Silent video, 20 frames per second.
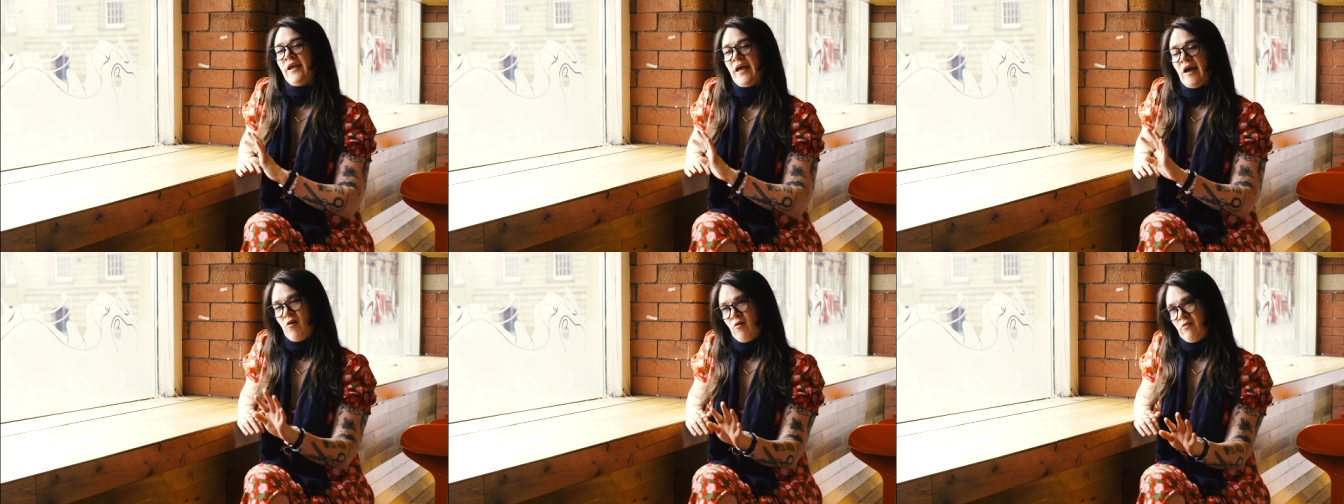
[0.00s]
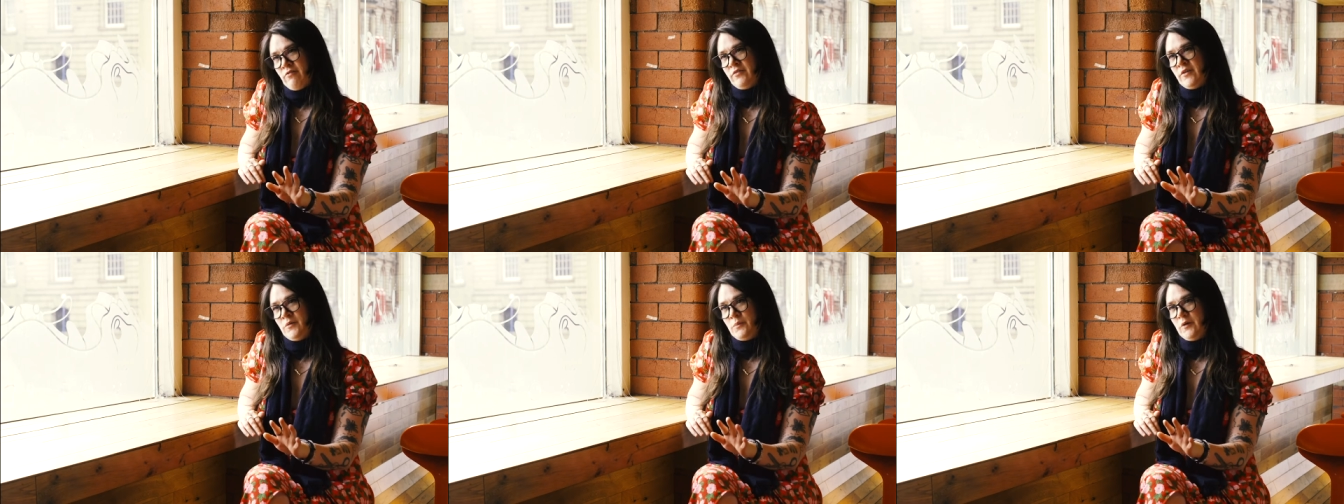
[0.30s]
get
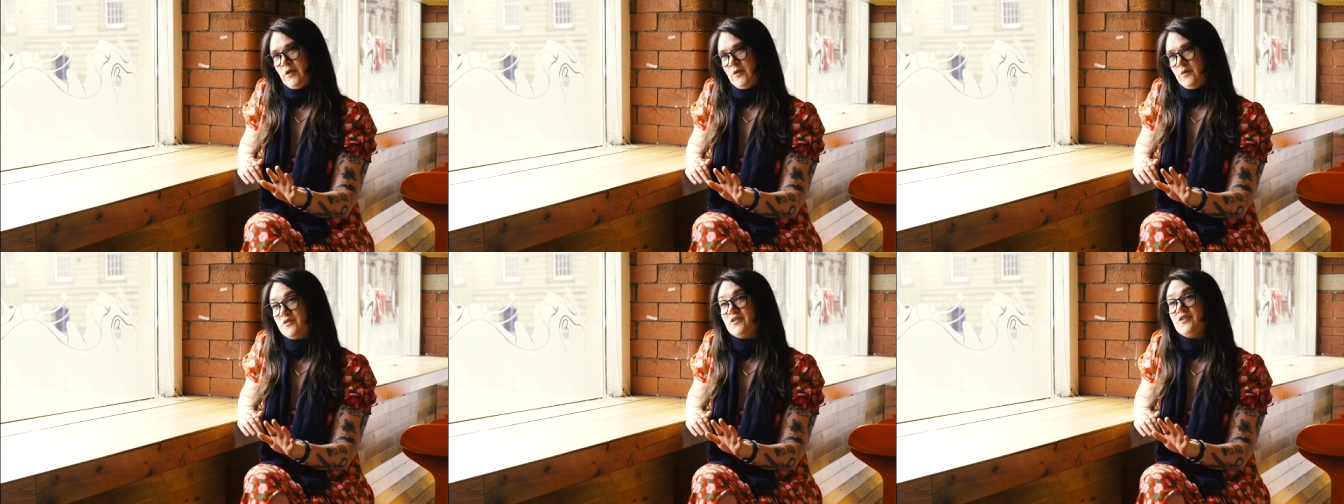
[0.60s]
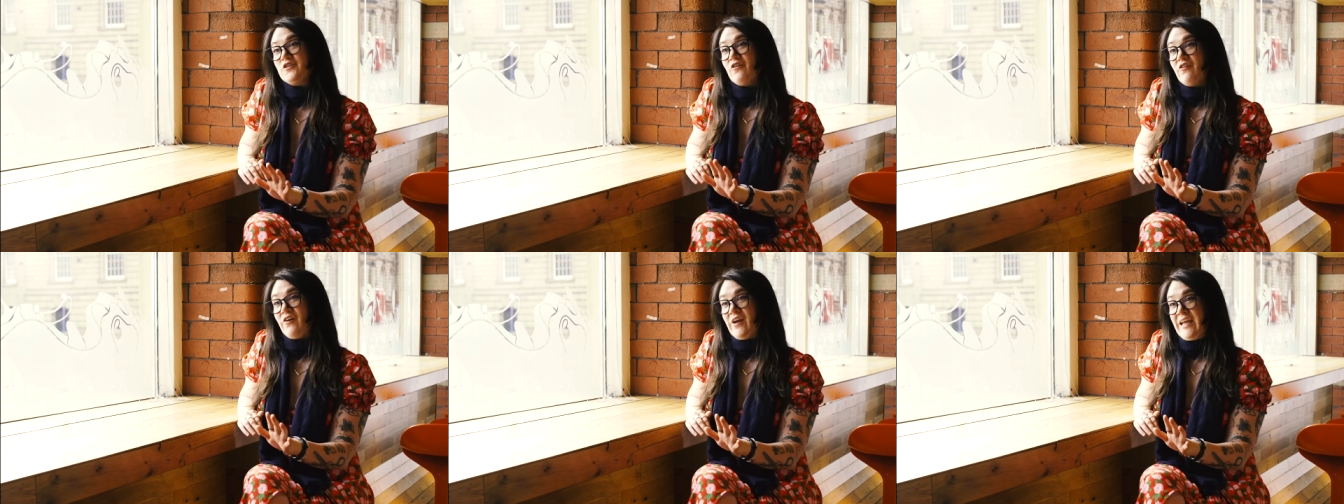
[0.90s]
off the blue
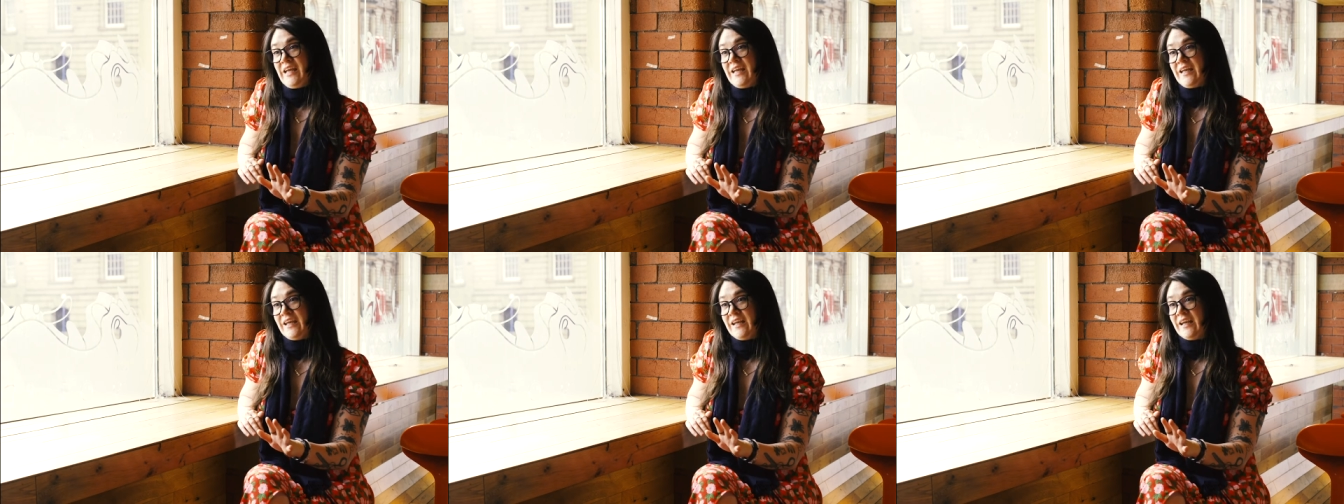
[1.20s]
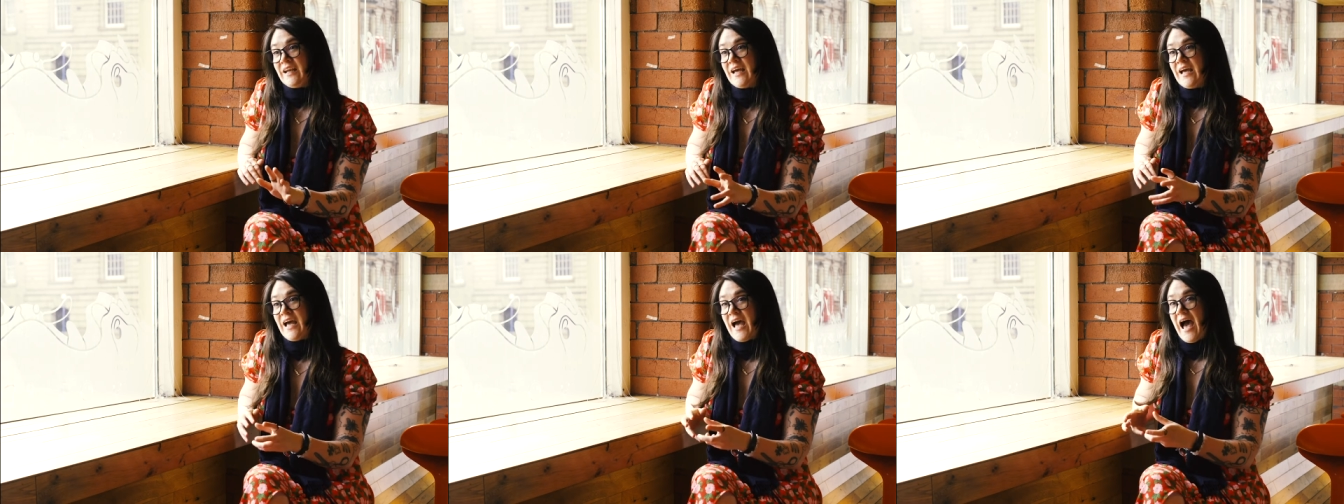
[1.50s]

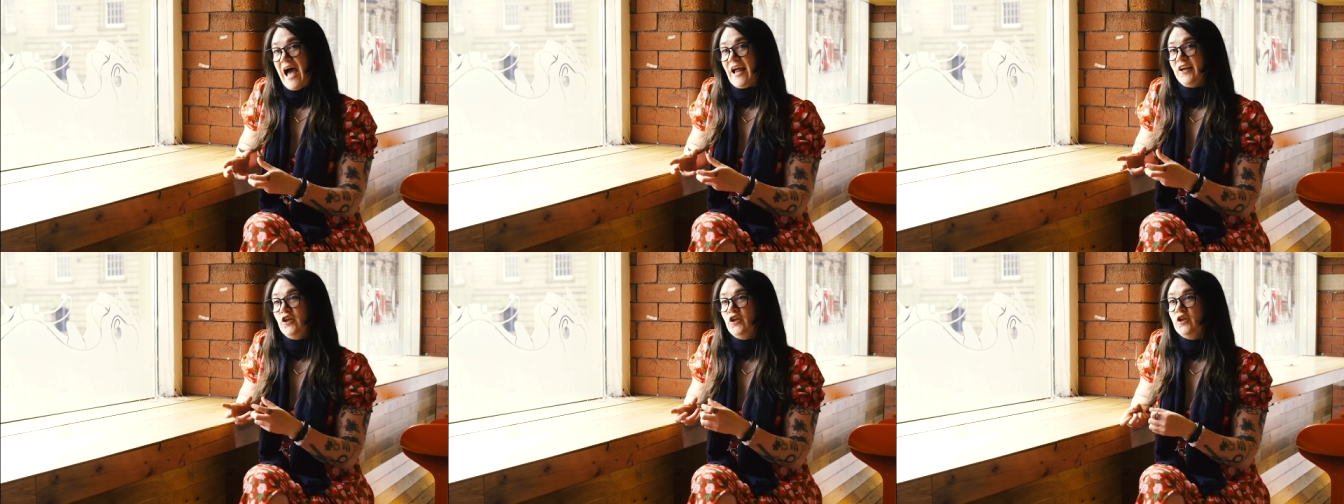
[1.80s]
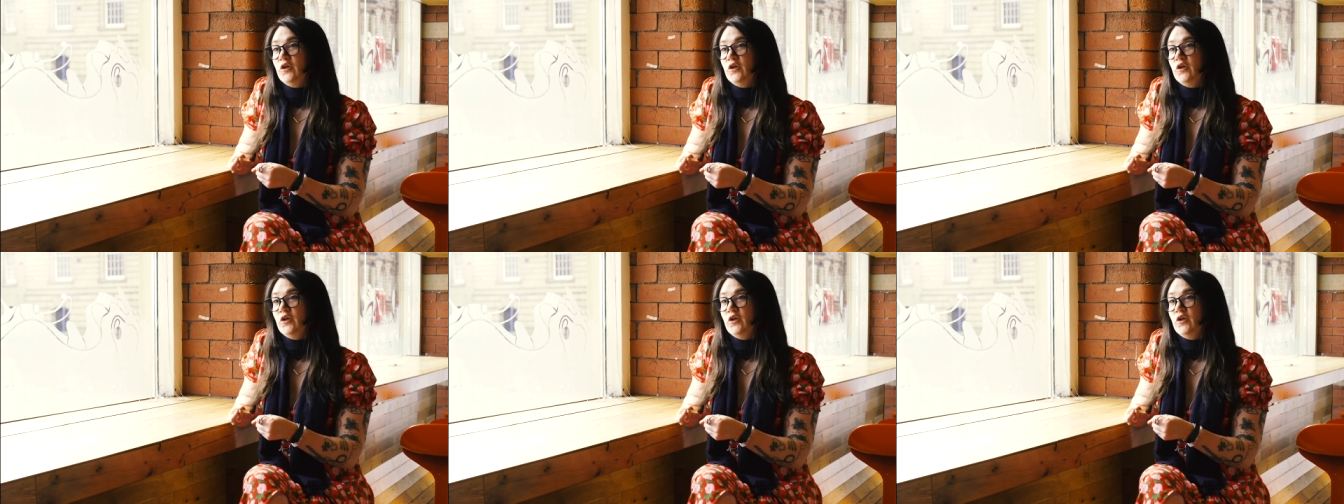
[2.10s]
screen, and